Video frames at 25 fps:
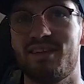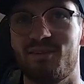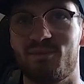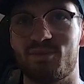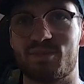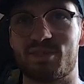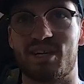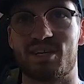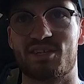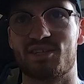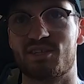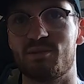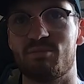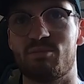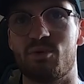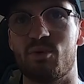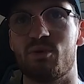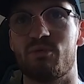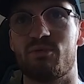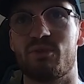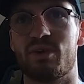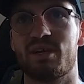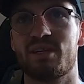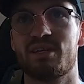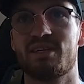it was actually
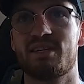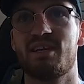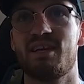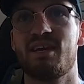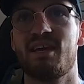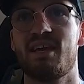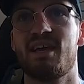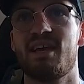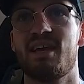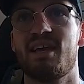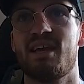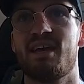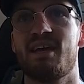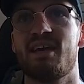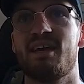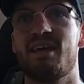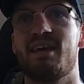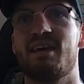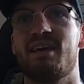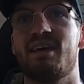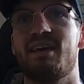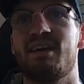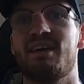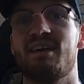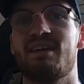perfect.
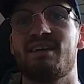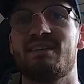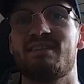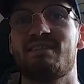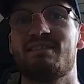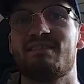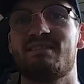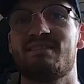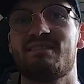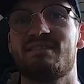Little